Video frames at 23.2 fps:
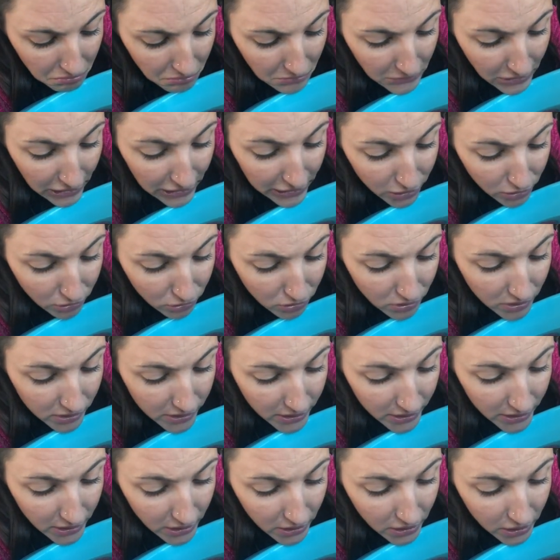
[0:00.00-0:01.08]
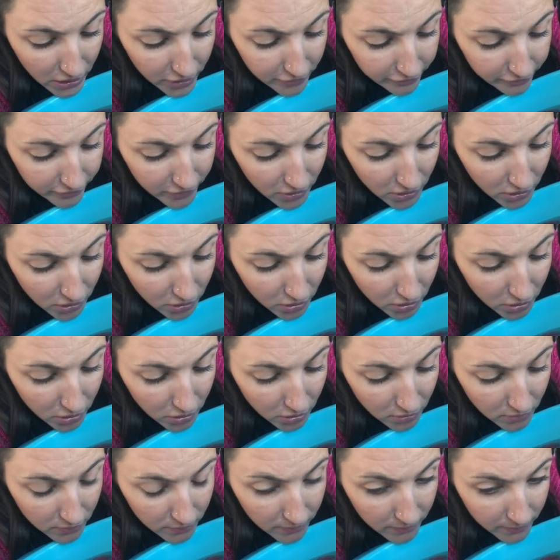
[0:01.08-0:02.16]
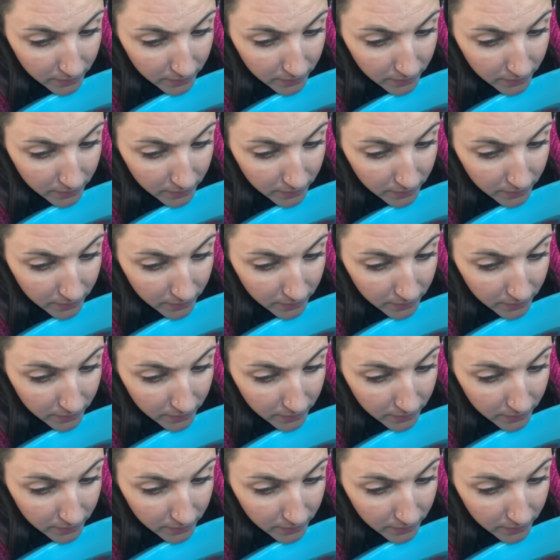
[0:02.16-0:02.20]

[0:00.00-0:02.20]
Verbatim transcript: I don't see nothing.